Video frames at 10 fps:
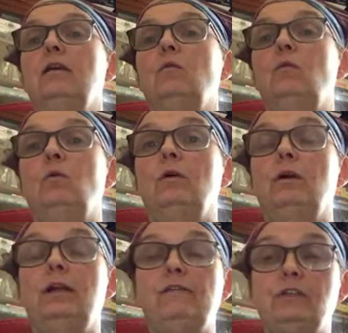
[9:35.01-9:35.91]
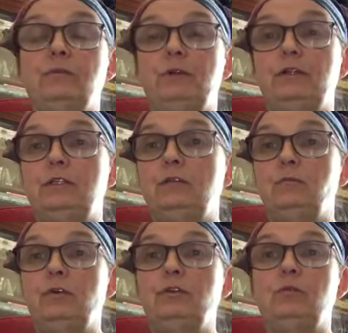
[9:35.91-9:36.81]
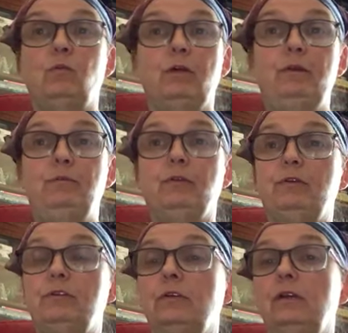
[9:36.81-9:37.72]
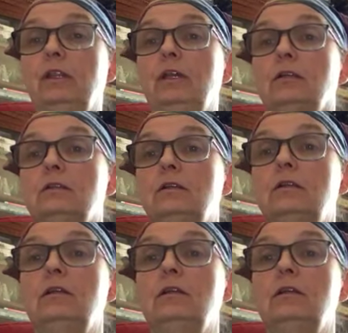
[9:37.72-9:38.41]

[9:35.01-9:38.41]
Or have experienced in person why people do certain things.